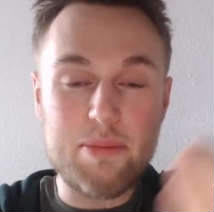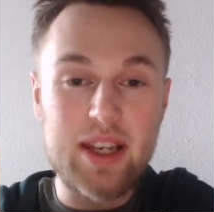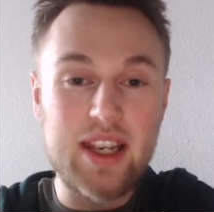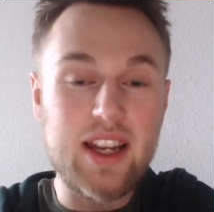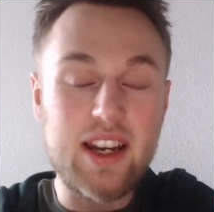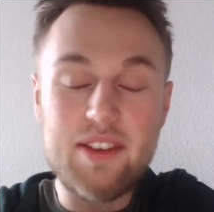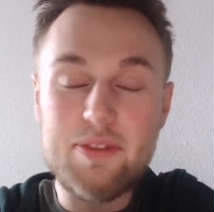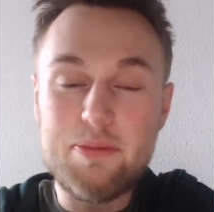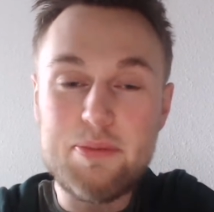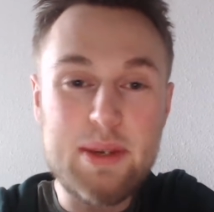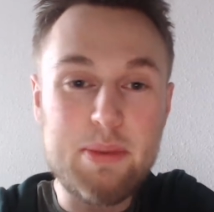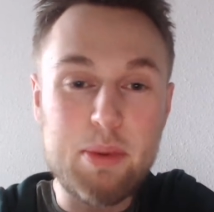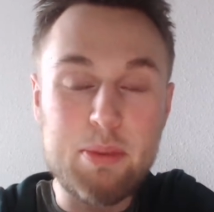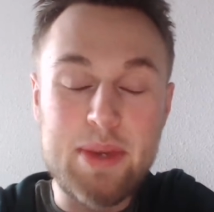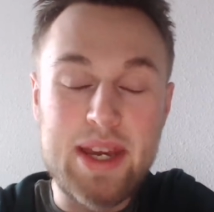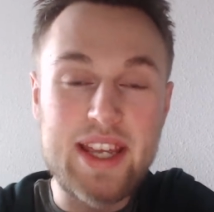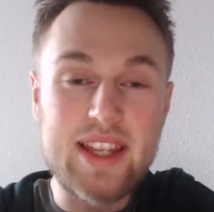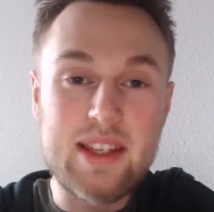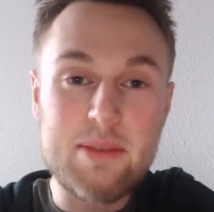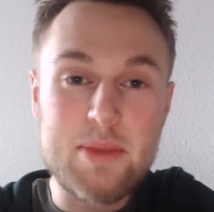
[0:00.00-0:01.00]
A lot of people
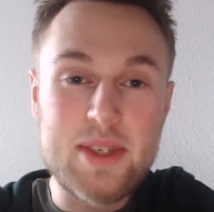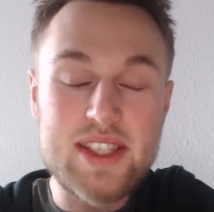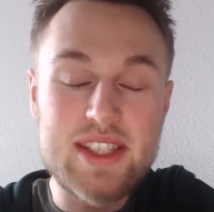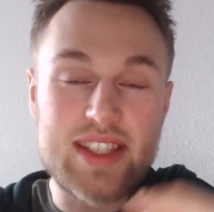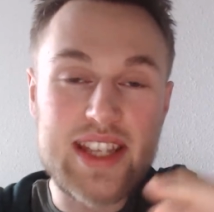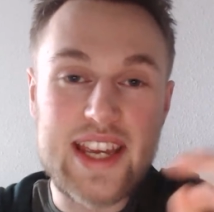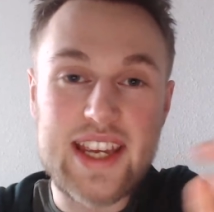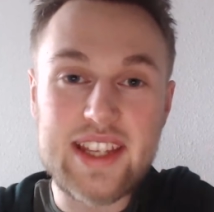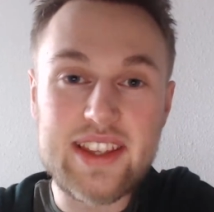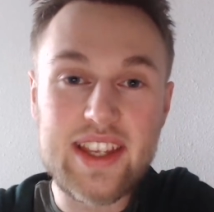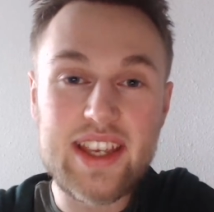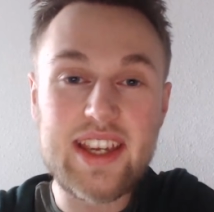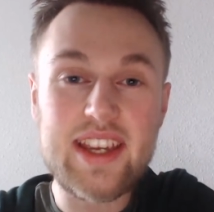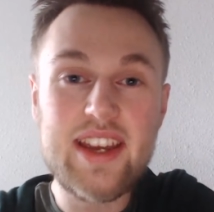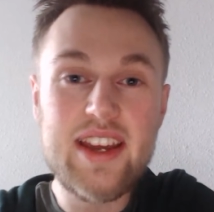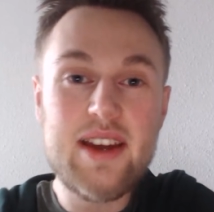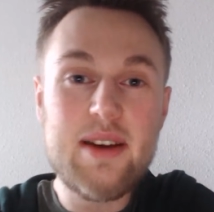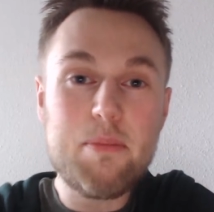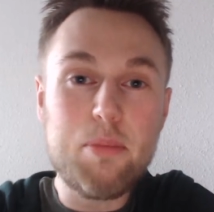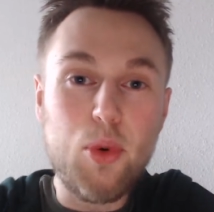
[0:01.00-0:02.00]
make the mistake, they
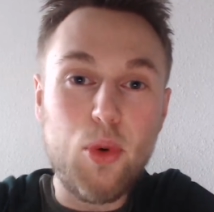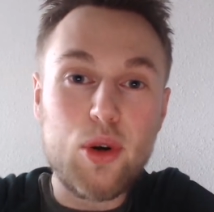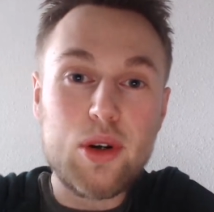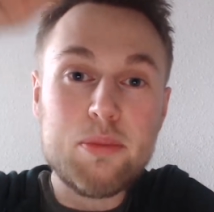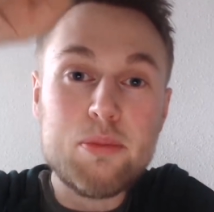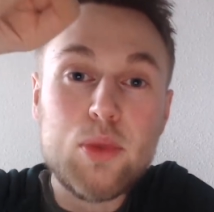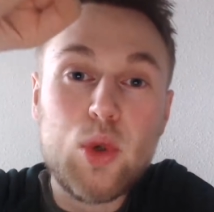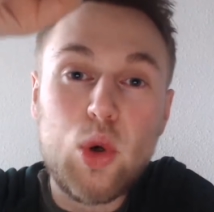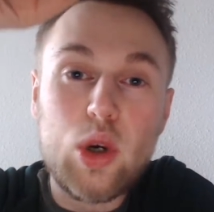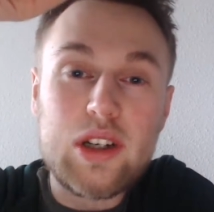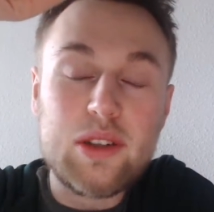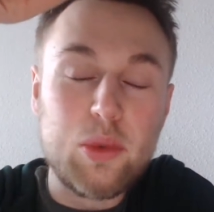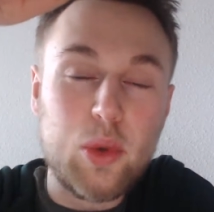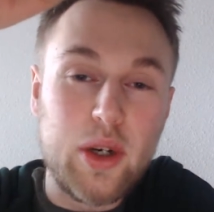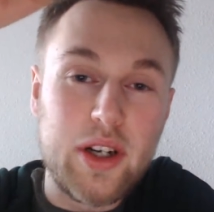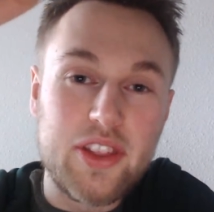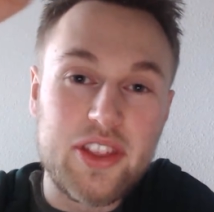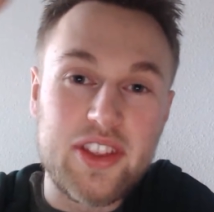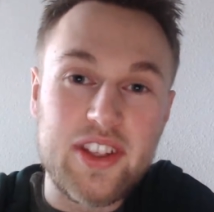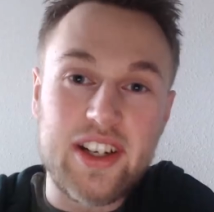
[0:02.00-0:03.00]
pour more
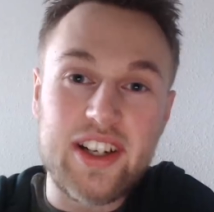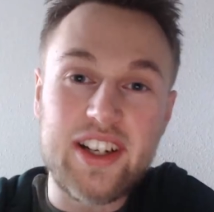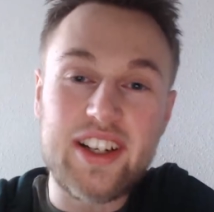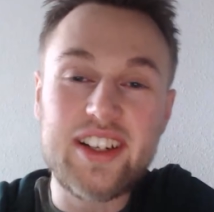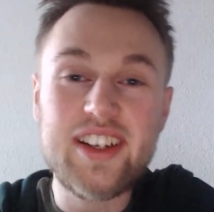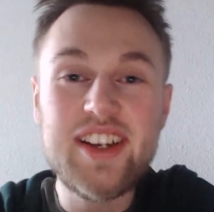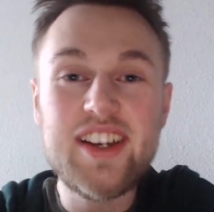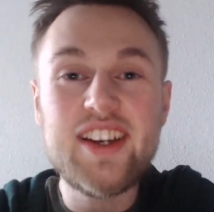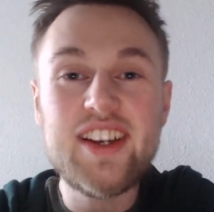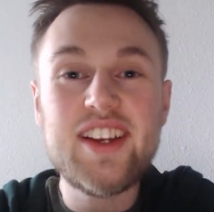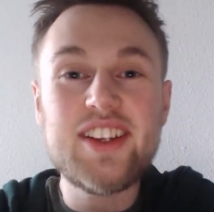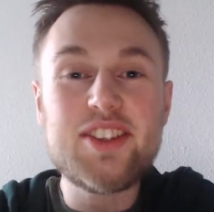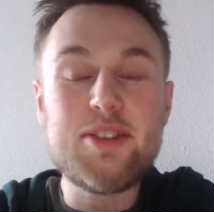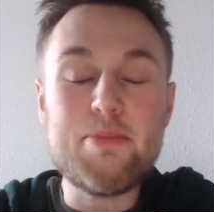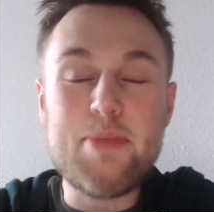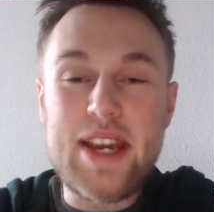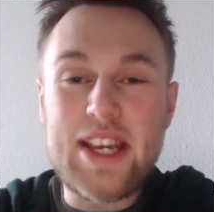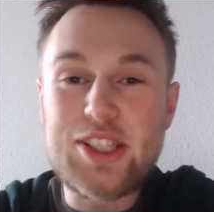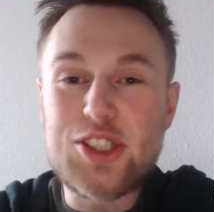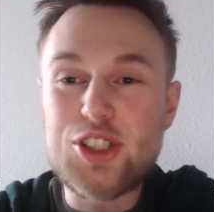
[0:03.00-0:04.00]
water to
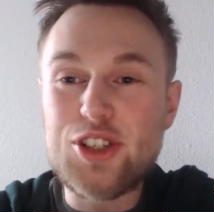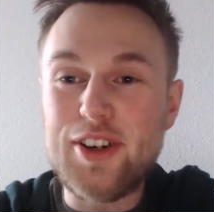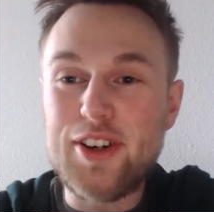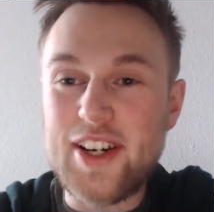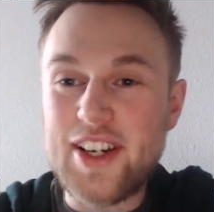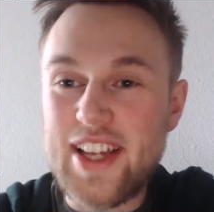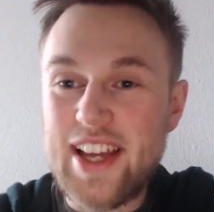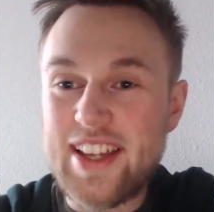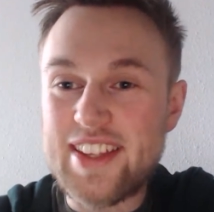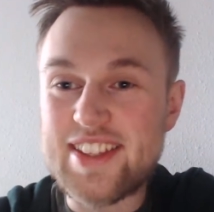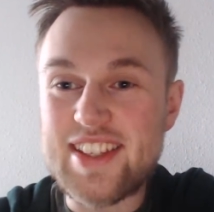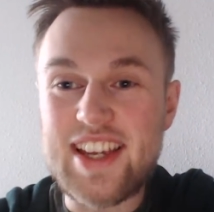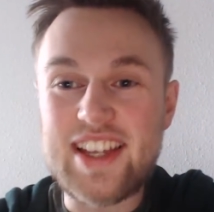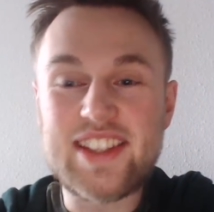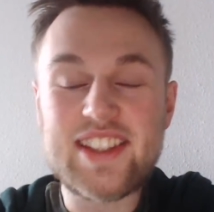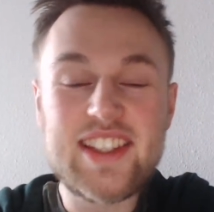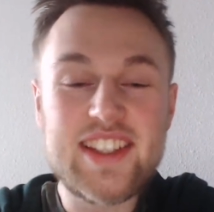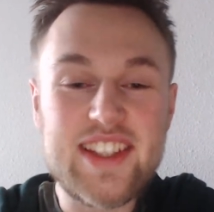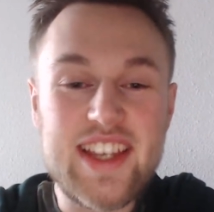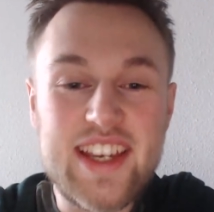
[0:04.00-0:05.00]
make sure that
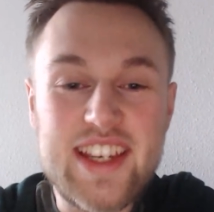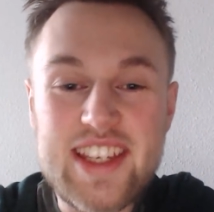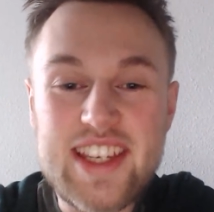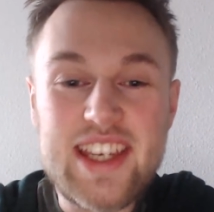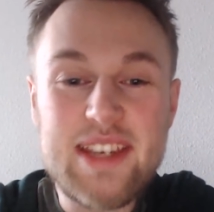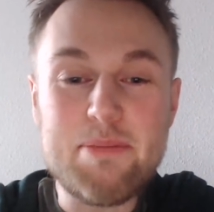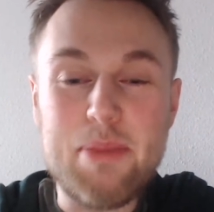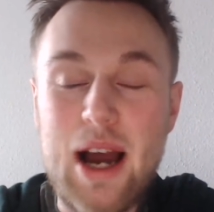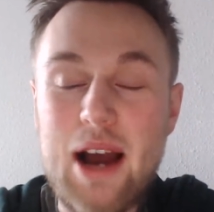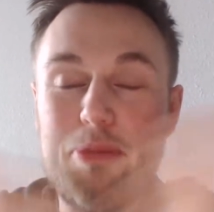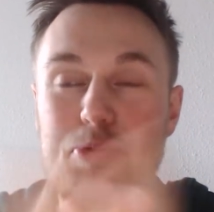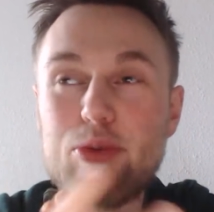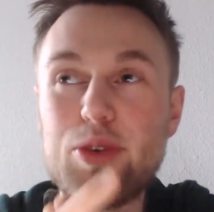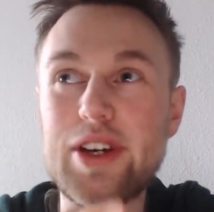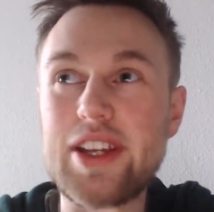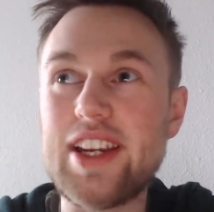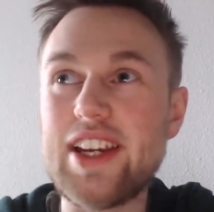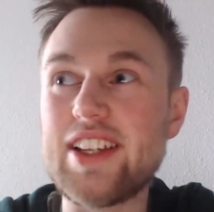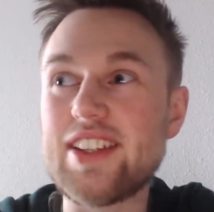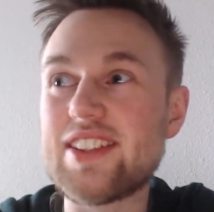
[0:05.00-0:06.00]
it, they keep up
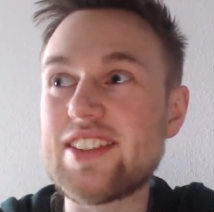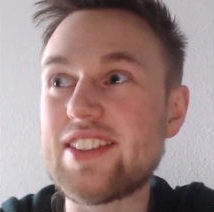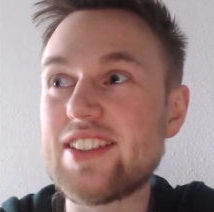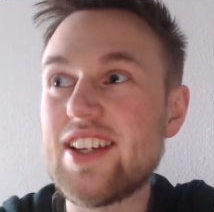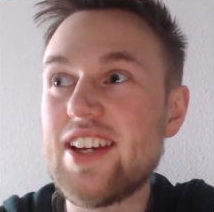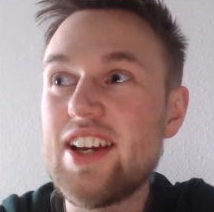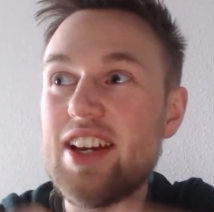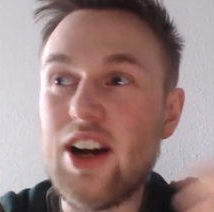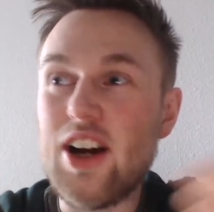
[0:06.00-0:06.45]
with it.